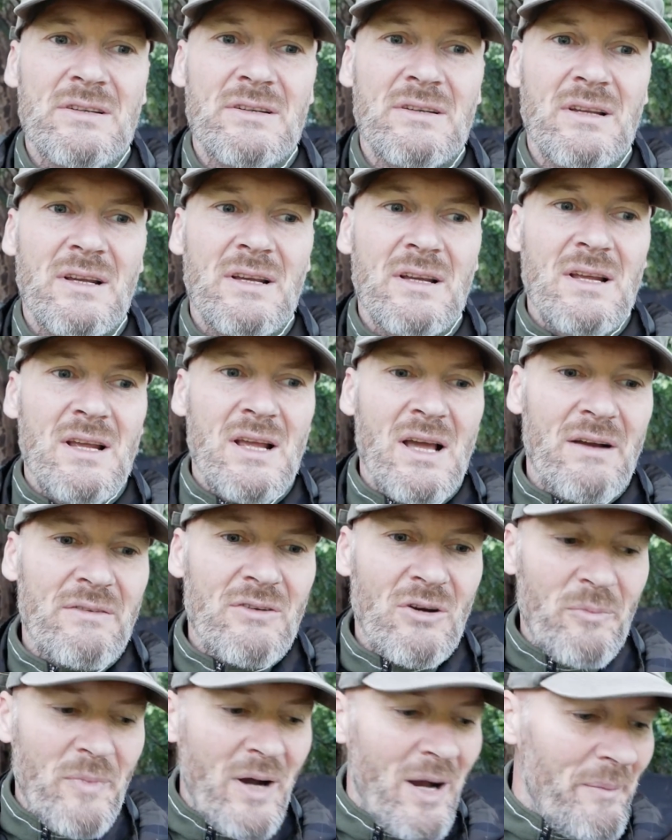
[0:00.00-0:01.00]
And I've
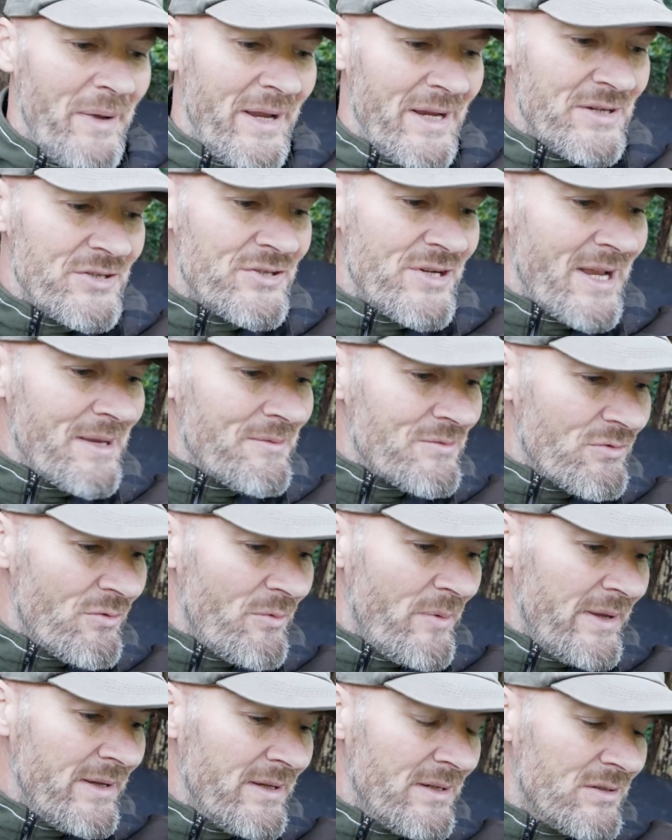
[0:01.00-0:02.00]
got my mate James
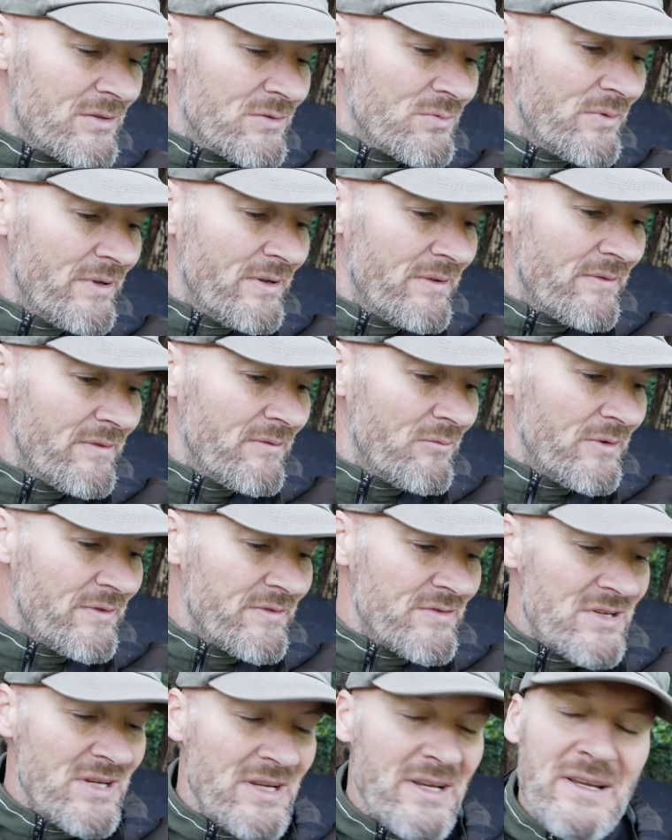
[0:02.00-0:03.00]
with me, as we've
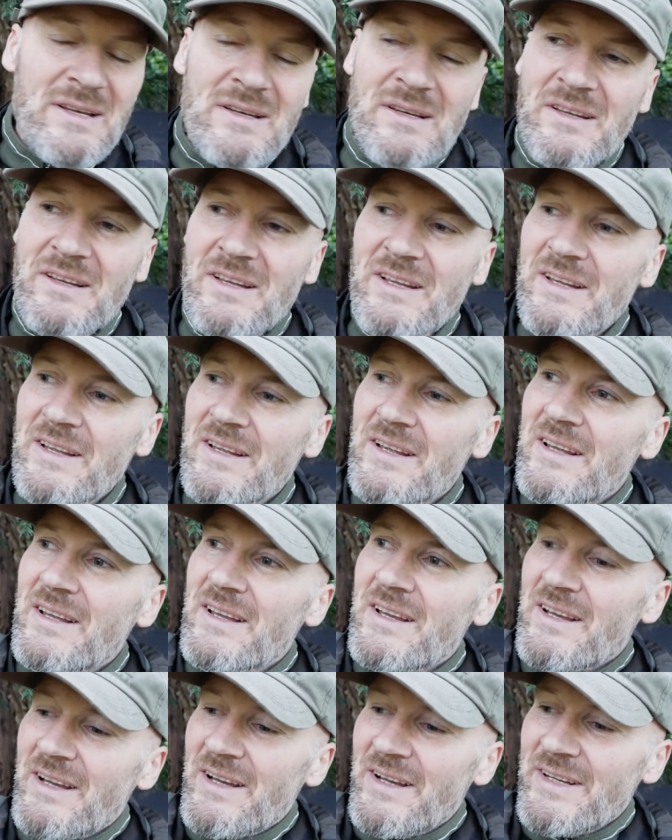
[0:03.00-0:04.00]
seen,
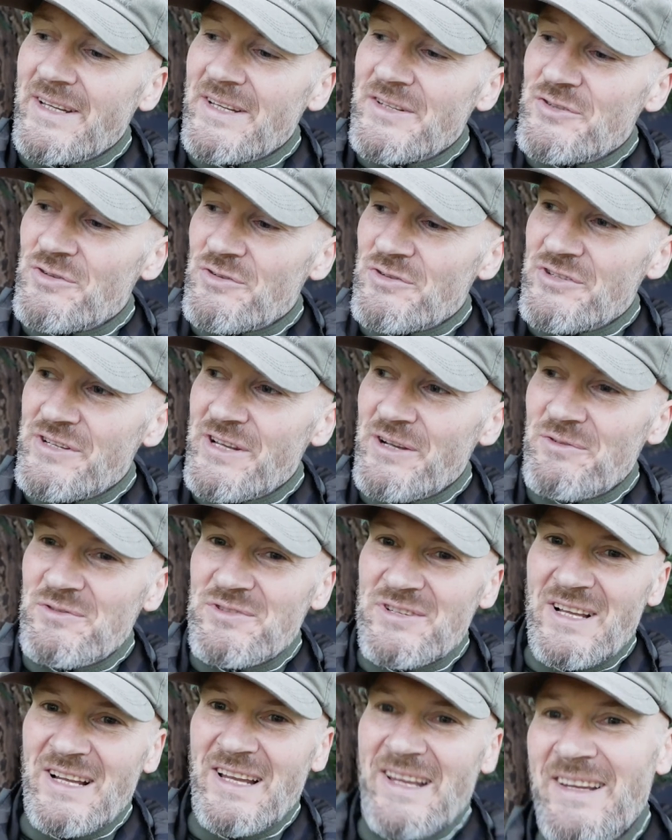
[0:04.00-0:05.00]
and he's just
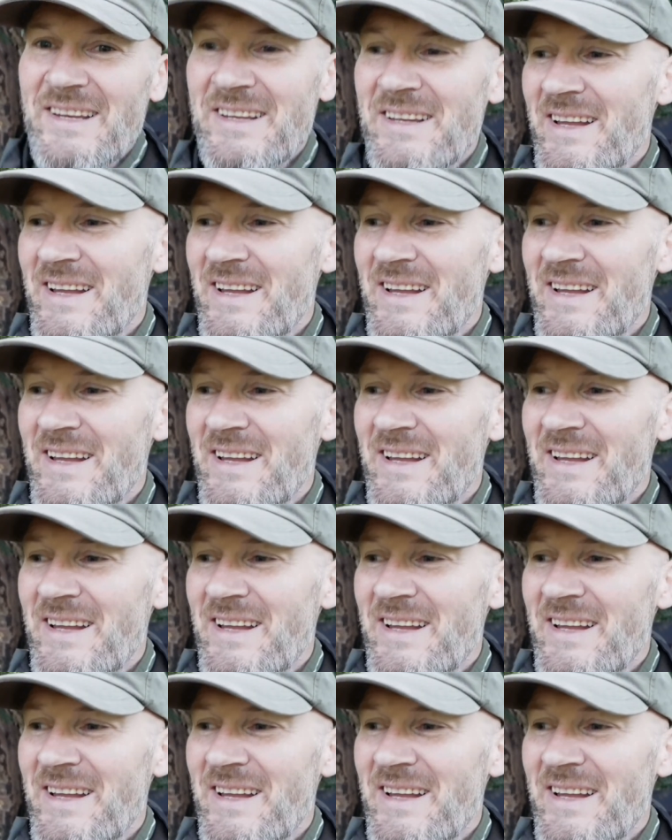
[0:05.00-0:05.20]
chill-zilling